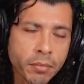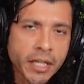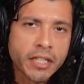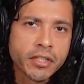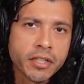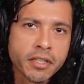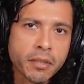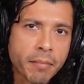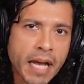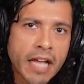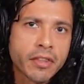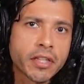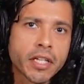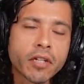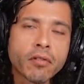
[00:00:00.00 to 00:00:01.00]
Inflammation is
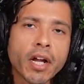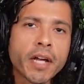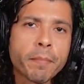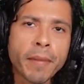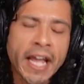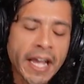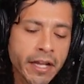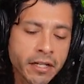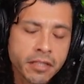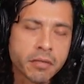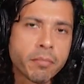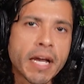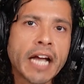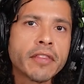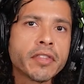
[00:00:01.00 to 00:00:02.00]
a bad thing, right?
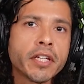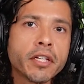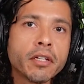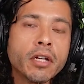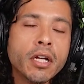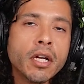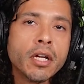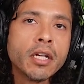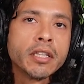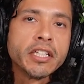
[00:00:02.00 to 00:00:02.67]
Pain is a bad thing.